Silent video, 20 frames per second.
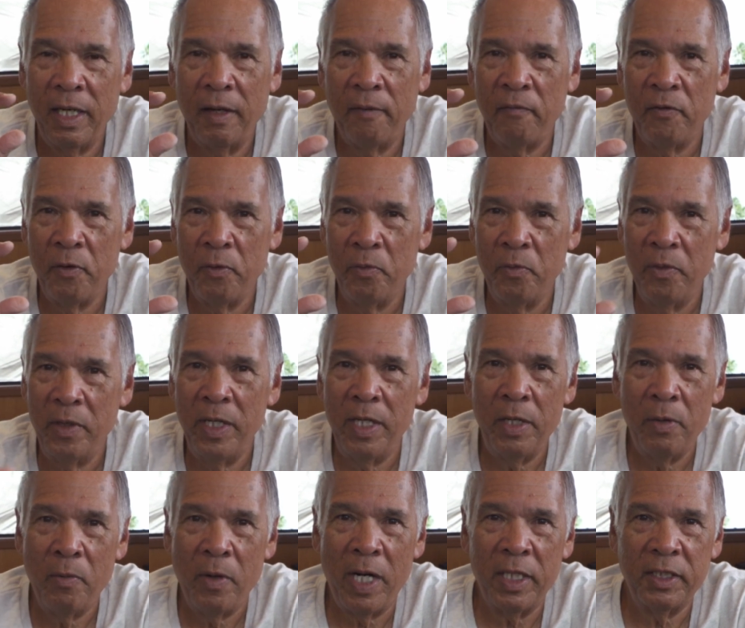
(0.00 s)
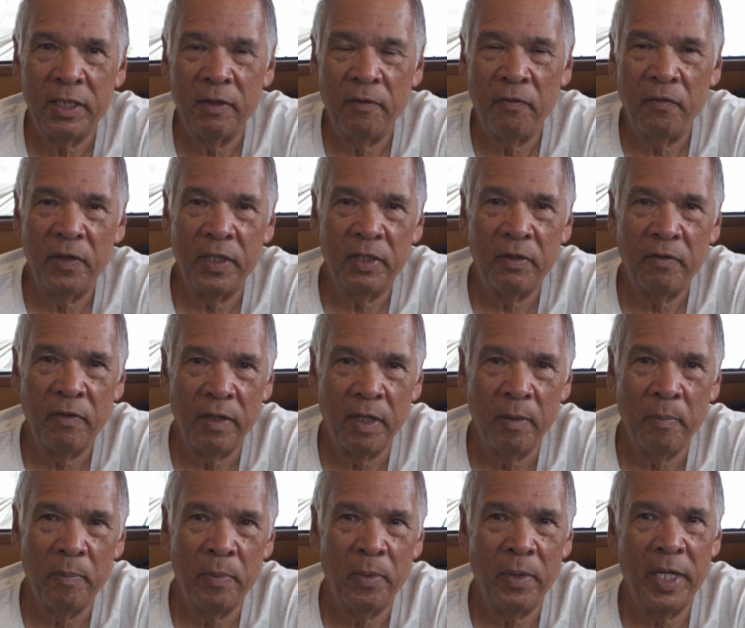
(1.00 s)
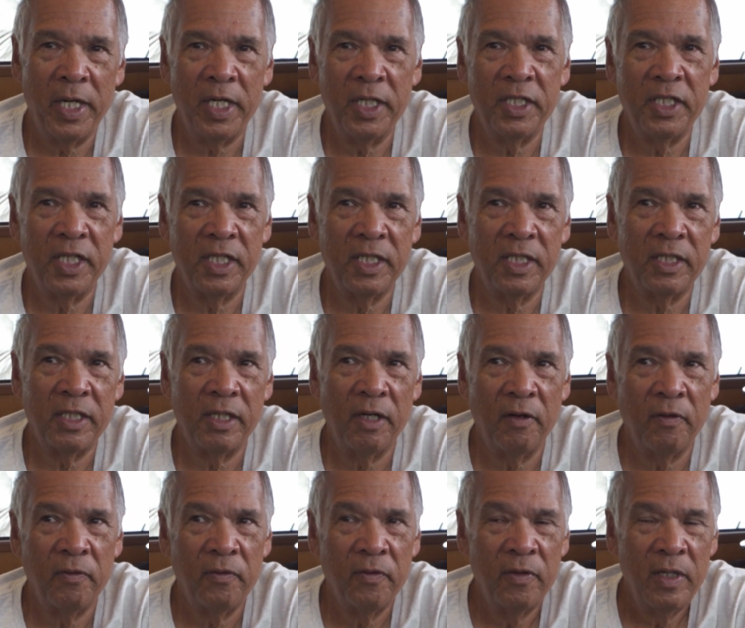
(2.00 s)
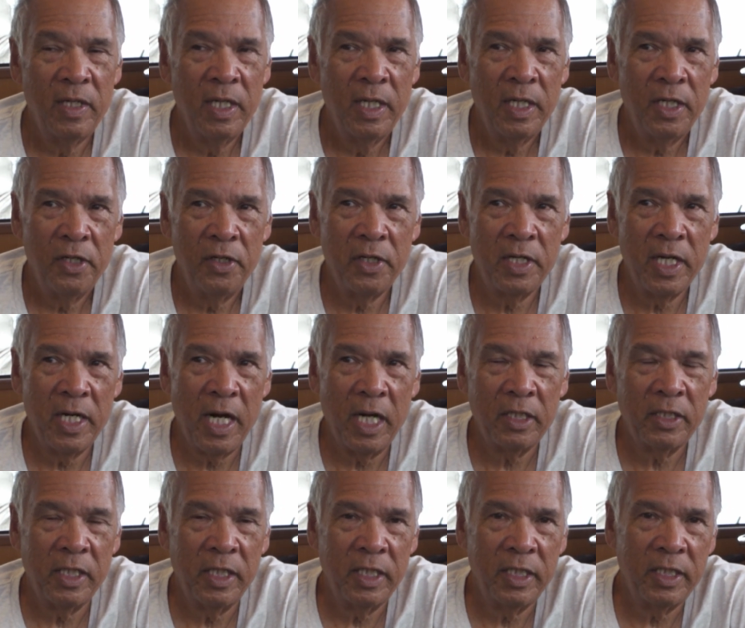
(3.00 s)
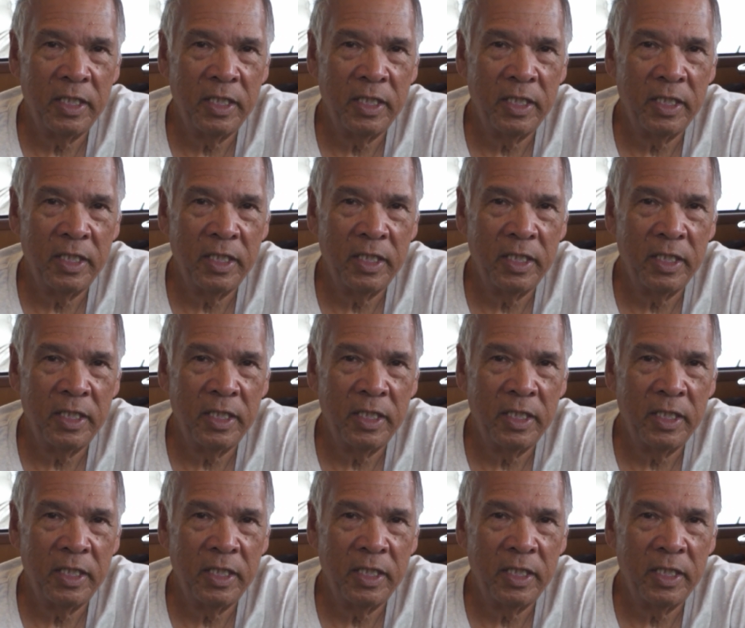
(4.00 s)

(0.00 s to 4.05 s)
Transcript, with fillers: If you really watch the fish from the bridge and stuff, you can actually